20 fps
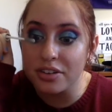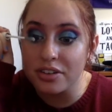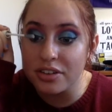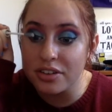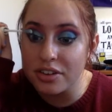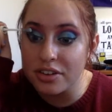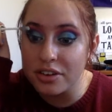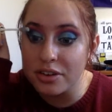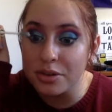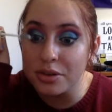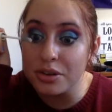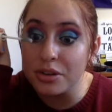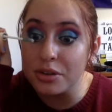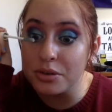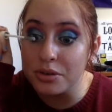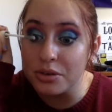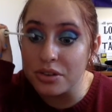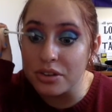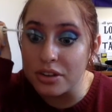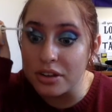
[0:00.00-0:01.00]
Still
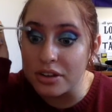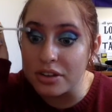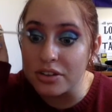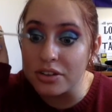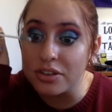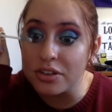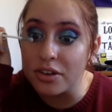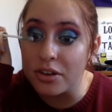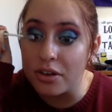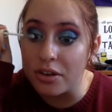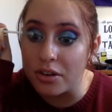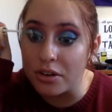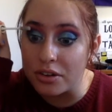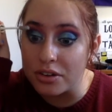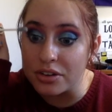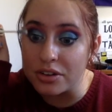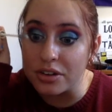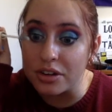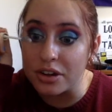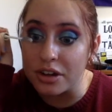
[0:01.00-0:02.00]
use this all
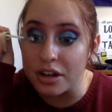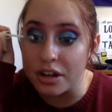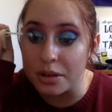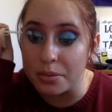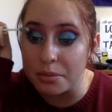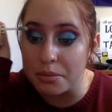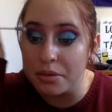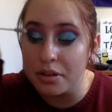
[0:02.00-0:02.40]
the time.